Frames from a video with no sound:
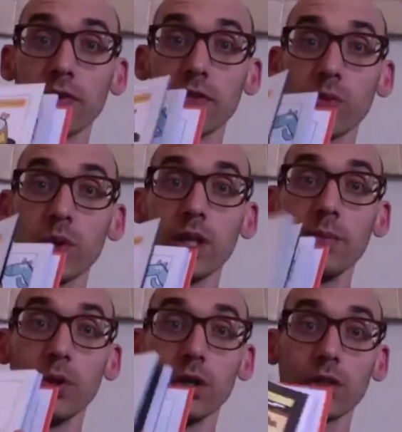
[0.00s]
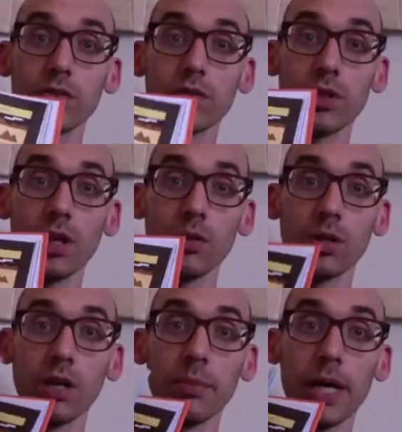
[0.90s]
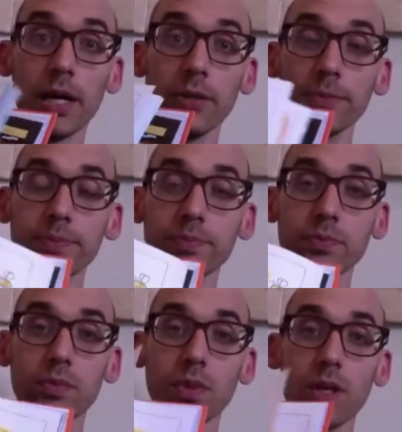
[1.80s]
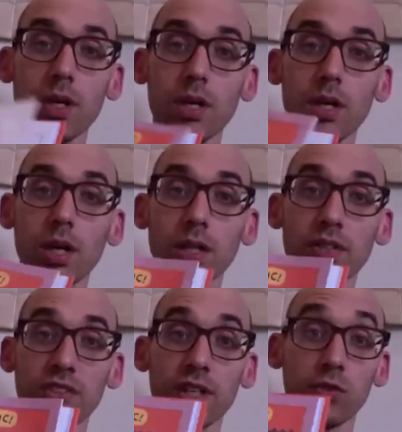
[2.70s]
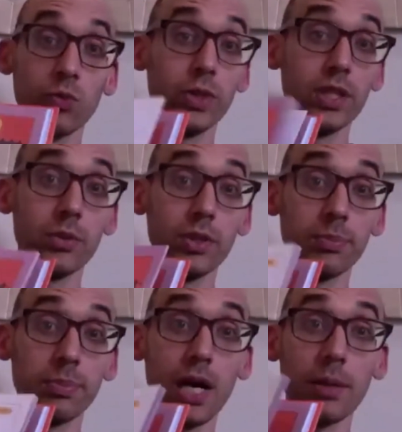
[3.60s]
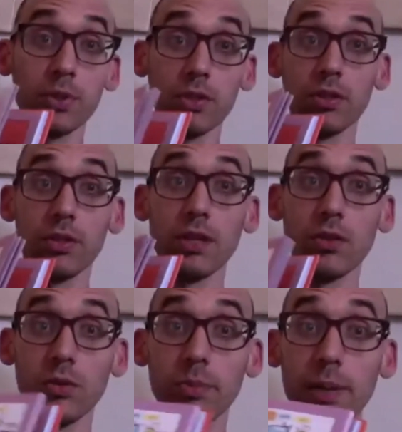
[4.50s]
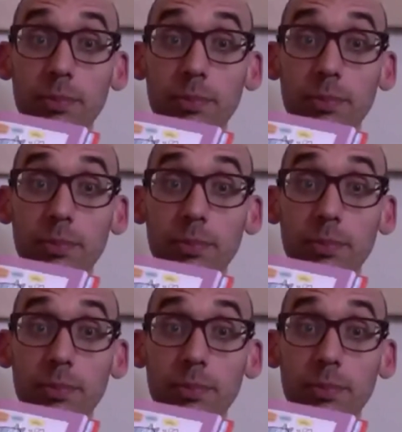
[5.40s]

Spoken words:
of 3 books that'll come out. Unless it gets really, really popular, then there